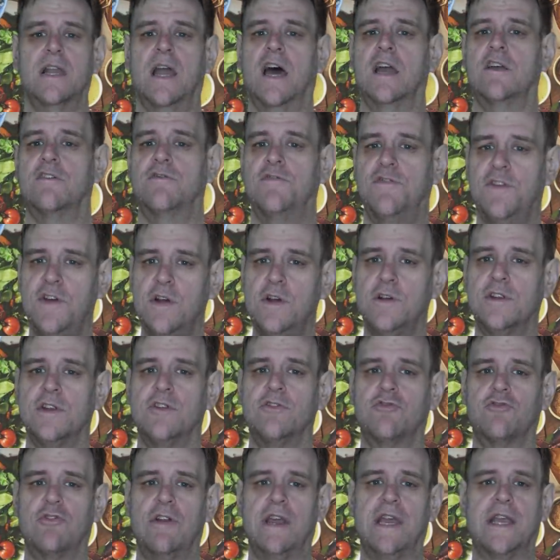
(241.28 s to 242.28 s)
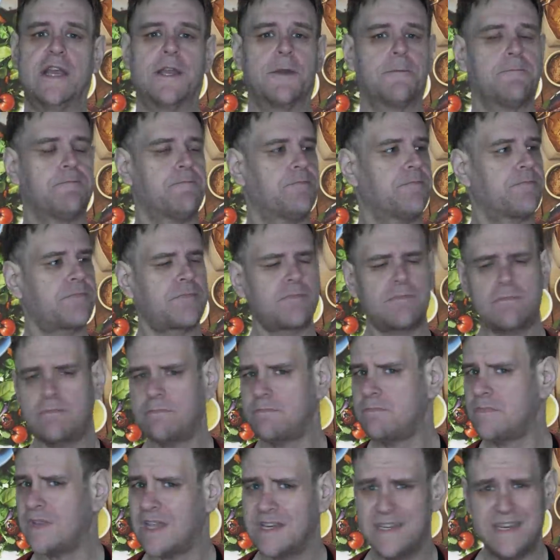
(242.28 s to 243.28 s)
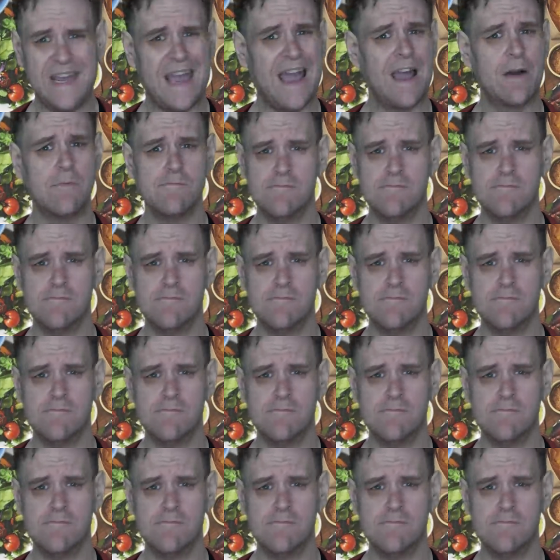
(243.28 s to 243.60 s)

like food and drink, now